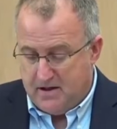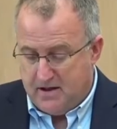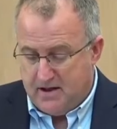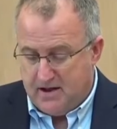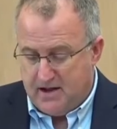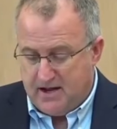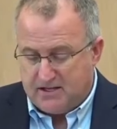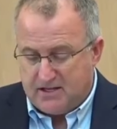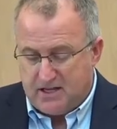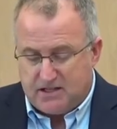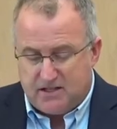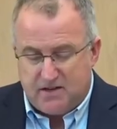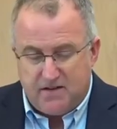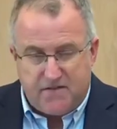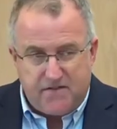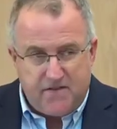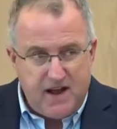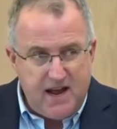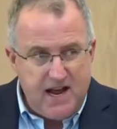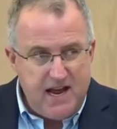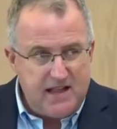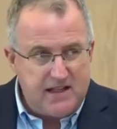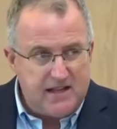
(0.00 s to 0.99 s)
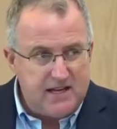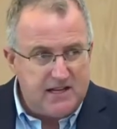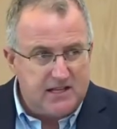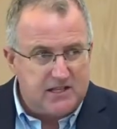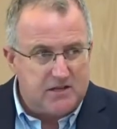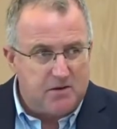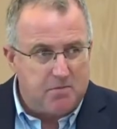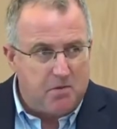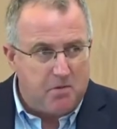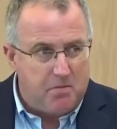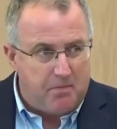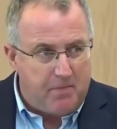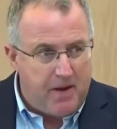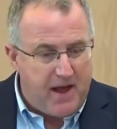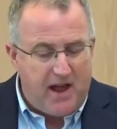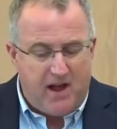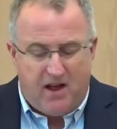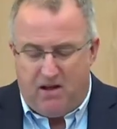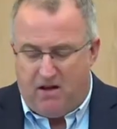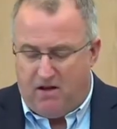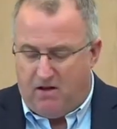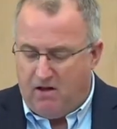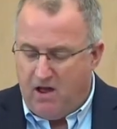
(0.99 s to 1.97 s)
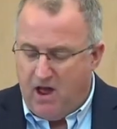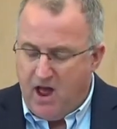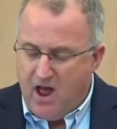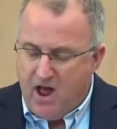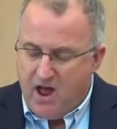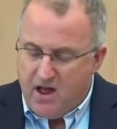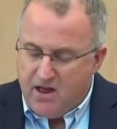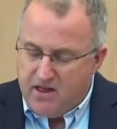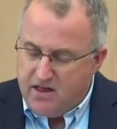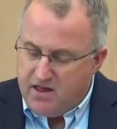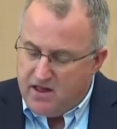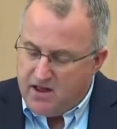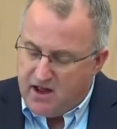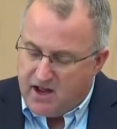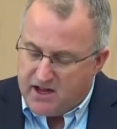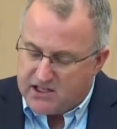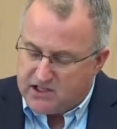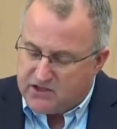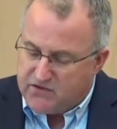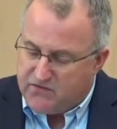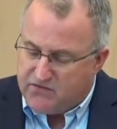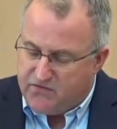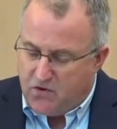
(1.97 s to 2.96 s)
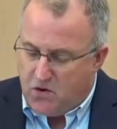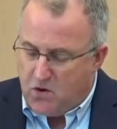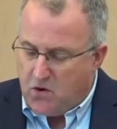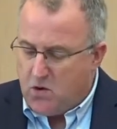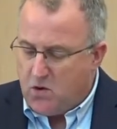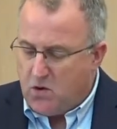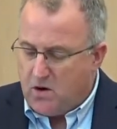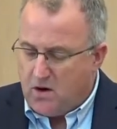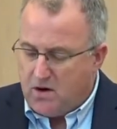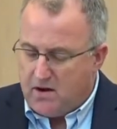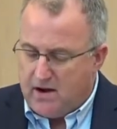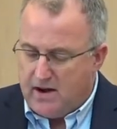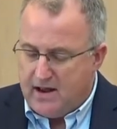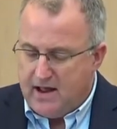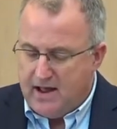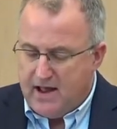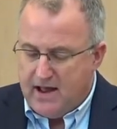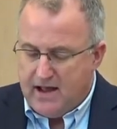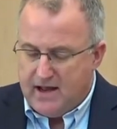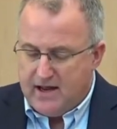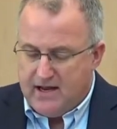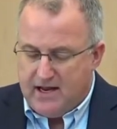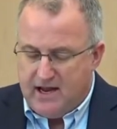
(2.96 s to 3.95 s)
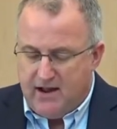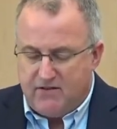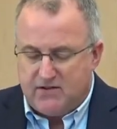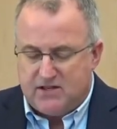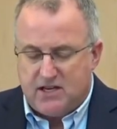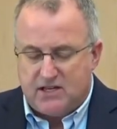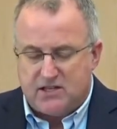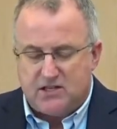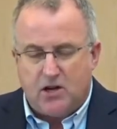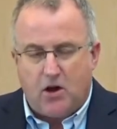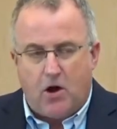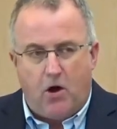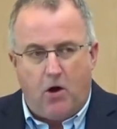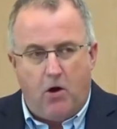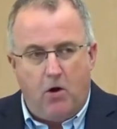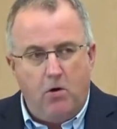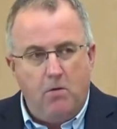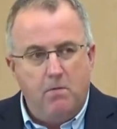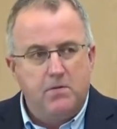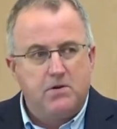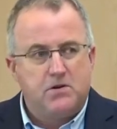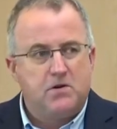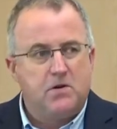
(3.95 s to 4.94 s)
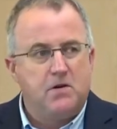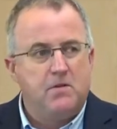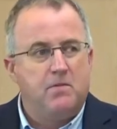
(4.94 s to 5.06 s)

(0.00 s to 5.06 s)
And such a faith is to propel us forward, gives us hope to